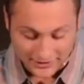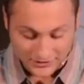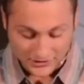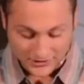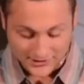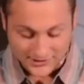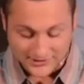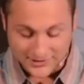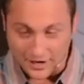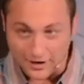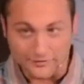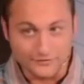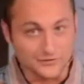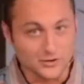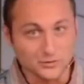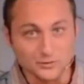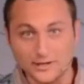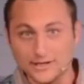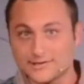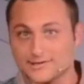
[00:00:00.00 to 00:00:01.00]
just a
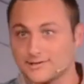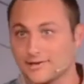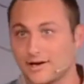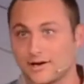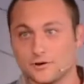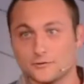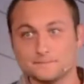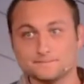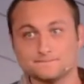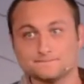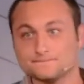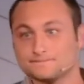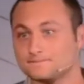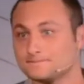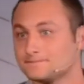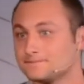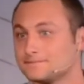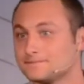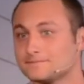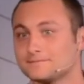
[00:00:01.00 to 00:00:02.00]
few weeks ago,
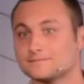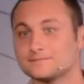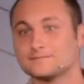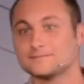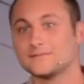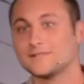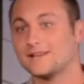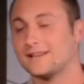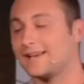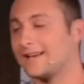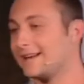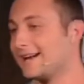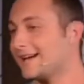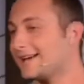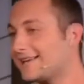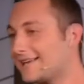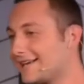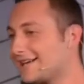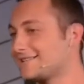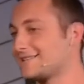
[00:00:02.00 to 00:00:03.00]
and I
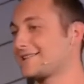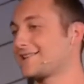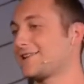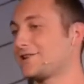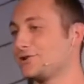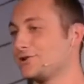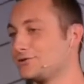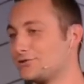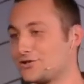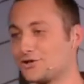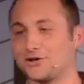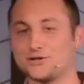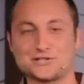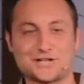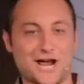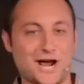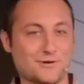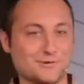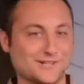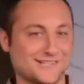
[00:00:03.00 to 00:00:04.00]
can't tell you, church,
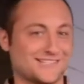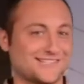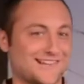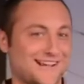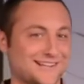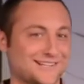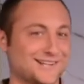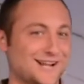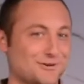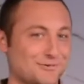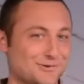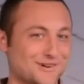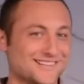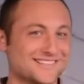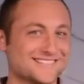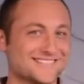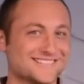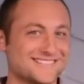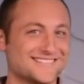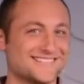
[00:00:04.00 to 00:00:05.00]
how excited I
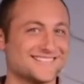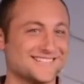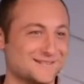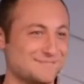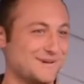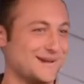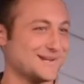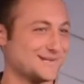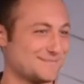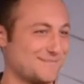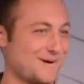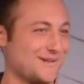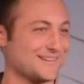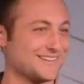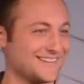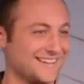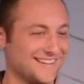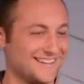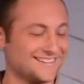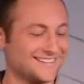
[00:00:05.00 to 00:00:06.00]
was to see baseball
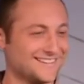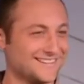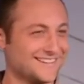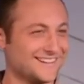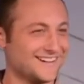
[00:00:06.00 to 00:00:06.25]
again.